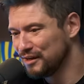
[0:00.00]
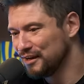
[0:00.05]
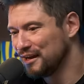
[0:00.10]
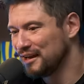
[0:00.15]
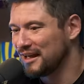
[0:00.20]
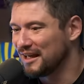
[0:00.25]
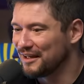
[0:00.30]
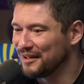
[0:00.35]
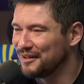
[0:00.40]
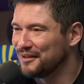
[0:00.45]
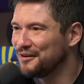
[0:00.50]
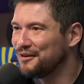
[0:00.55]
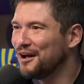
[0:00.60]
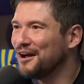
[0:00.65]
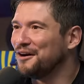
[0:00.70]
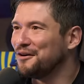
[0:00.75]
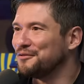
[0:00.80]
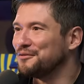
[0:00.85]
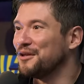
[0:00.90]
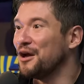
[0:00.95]
So
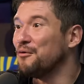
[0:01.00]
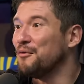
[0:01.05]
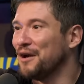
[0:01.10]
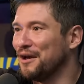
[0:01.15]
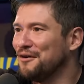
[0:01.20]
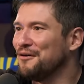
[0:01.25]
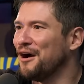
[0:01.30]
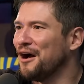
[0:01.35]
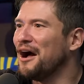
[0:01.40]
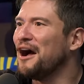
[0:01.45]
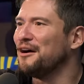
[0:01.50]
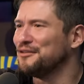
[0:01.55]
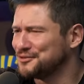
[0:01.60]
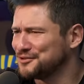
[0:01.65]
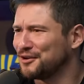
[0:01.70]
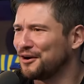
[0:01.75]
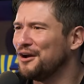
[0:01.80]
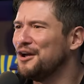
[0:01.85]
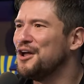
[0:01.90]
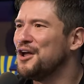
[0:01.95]
I, I, wait, I'll
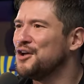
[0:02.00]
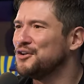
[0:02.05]
stop.